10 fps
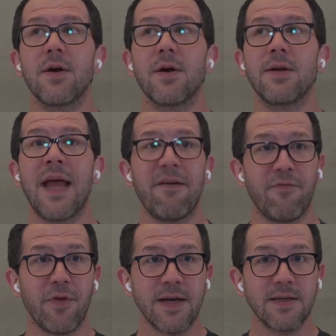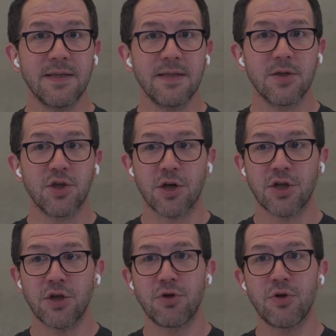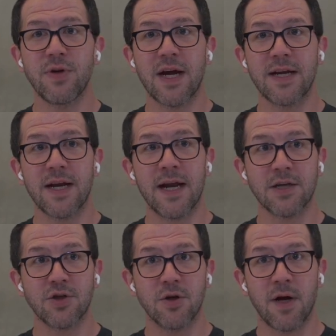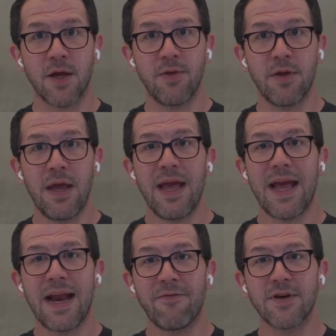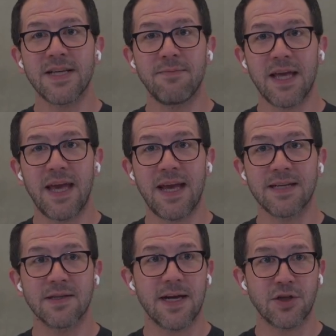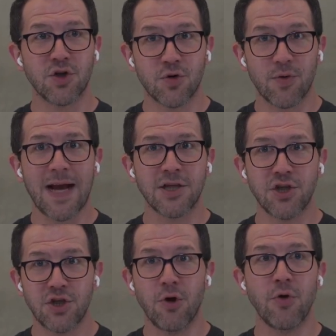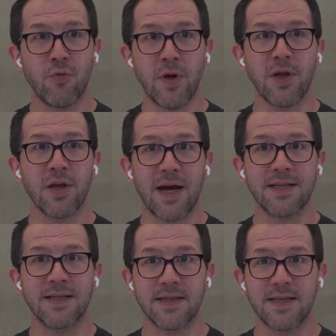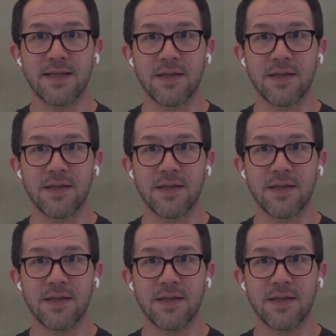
Netflix charging you $2.99 extra a month, and every time they cancel that trash show you really liked in season